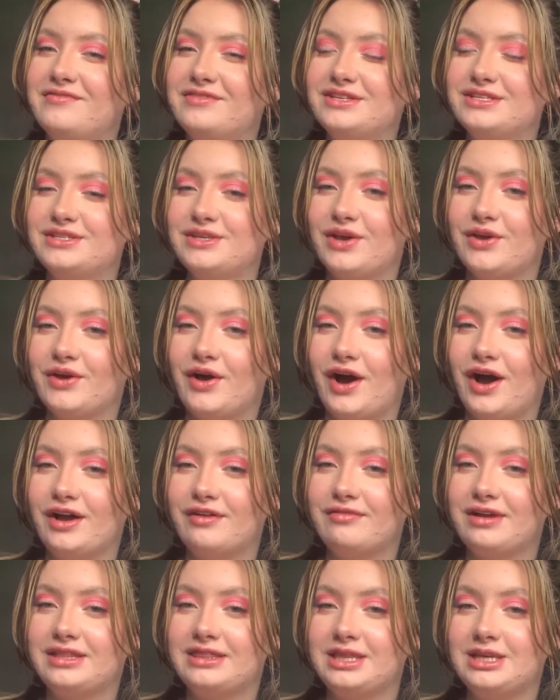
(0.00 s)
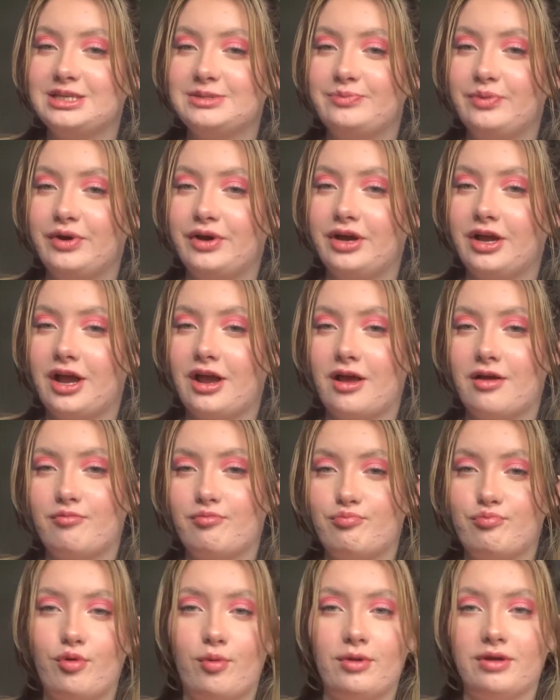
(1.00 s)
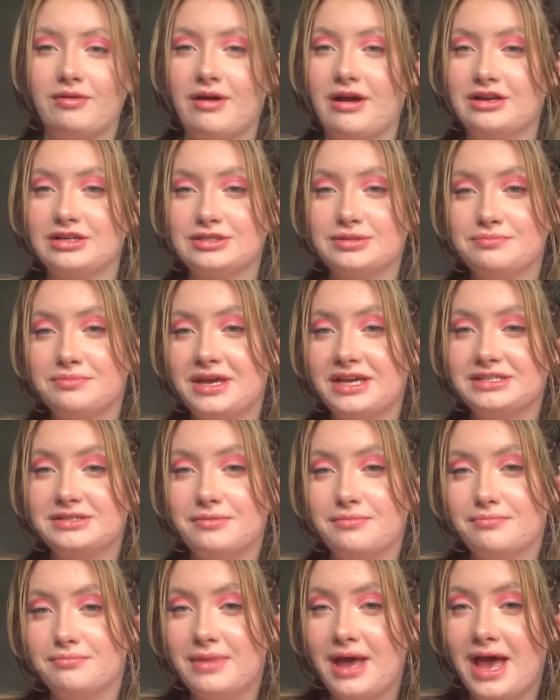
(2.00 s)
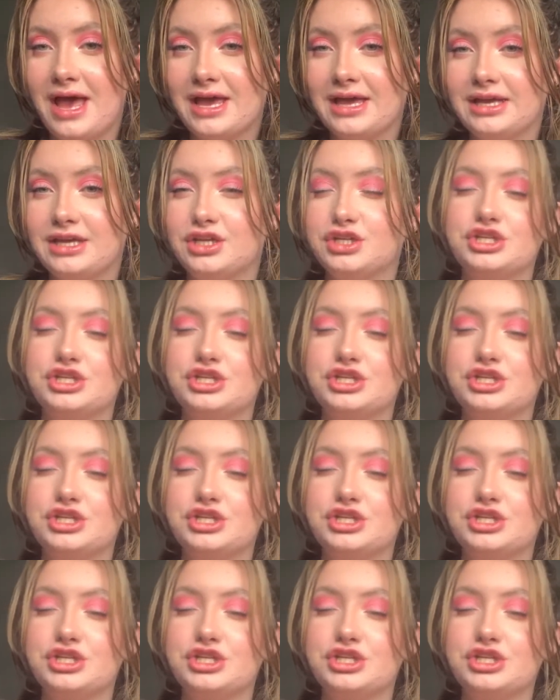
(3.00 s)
So I read this book probably around mid-May,